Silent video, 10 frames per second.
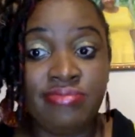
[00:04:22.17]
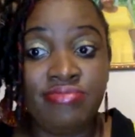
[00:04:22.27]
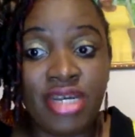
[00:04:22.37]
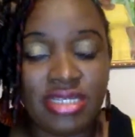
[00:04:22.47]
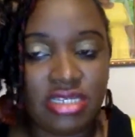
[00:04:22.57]

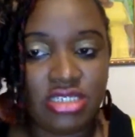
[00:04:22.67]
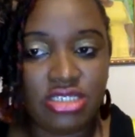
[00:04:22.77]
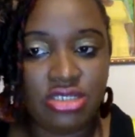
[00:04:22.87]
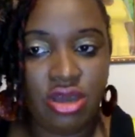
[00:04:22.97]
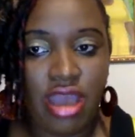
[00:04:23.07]
but it
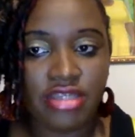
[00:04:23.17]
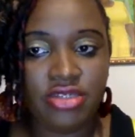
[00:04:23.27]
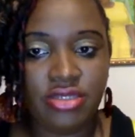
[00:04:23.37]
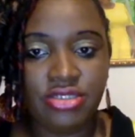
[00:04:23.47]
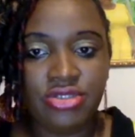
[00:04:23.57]
is not
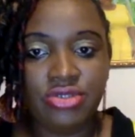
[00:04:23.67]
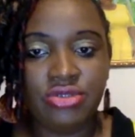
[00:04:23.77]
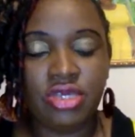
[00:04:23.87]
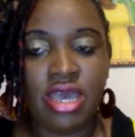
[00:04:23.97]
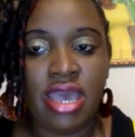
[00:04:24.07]
actually
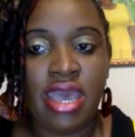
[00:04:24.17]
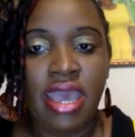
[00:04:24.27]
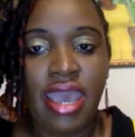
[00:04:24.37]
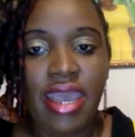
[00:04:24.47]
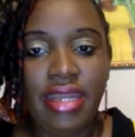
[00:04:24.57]
truth.
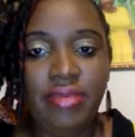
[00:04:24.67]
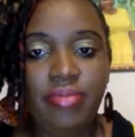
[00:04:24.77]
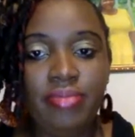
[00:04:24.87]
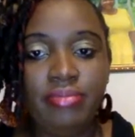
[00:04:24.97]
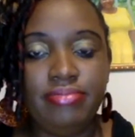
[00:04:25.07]

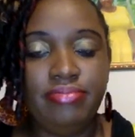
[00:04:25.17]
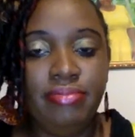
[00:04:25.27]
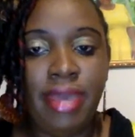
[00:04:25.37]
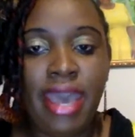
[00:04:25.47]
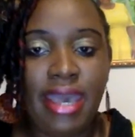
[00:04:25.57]
Any
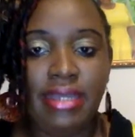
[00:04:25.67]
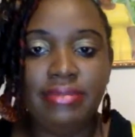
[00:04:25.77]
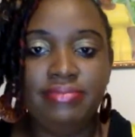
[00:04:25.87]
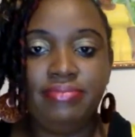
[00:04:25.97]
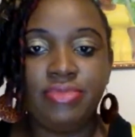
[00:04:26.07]

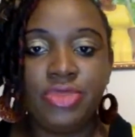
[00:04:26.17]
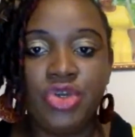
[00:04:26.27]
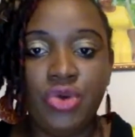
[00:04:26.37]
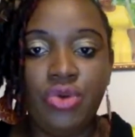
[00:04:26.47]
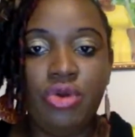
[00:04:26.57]
man,
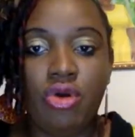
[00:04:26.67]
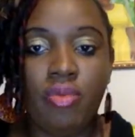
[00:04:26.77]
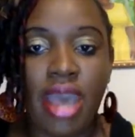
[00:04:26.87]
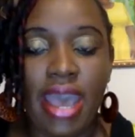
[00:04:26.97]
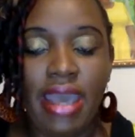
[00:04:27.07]
good or
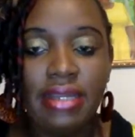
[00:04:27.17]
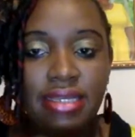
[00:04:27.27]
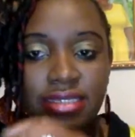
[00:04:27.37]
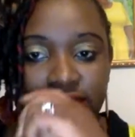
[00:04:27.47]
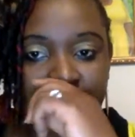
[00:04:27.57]
bad,
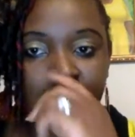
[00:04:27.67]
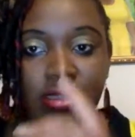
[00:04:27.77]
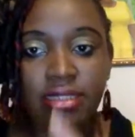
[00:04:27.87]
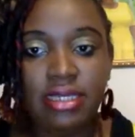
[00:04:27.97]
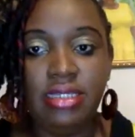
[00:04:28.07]
is
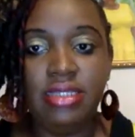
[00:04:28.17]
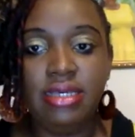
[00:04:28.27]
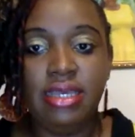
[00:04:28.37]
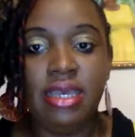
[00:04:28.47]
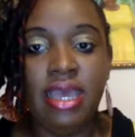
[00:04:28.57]
still in the
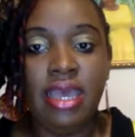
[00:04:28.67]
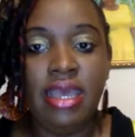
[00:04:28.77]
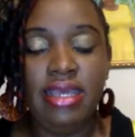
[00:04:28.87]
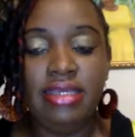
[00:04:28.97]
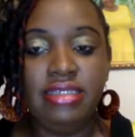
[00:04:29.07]

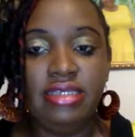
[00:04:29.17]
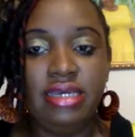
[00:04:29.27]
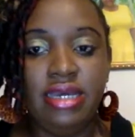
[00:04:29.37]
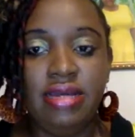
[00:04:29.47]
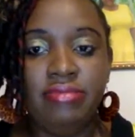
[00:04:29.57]
is
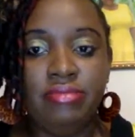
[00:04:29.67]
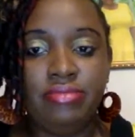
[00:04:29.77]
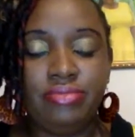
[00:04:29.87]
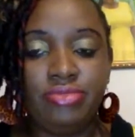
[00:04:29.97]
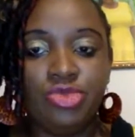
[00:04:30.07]

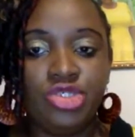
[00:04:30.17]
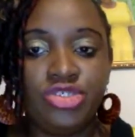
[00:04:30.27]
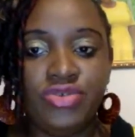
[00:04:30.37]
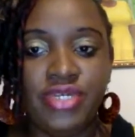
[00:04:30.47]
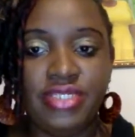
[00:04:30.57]
was
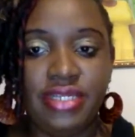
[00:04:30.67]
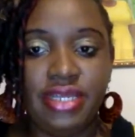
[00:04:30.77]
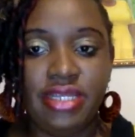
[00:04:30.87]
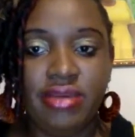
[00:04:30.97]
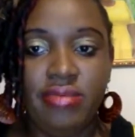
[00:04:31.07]
created
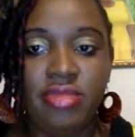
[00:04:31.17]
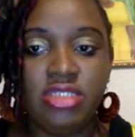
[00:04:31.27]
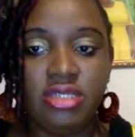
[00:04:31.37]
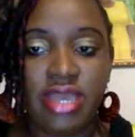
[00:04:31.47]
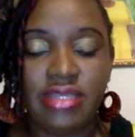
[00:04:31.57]
in the image
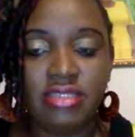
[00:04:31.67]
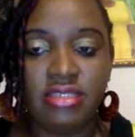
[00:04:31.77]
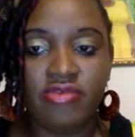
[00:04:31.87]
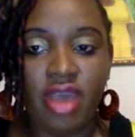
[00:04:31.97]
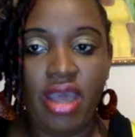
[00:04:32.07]
and likeness
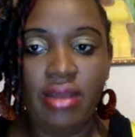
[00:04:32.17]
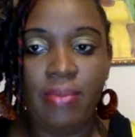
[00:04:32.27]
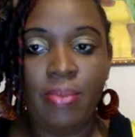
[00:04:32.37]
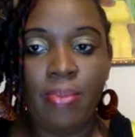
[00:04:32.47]
of God,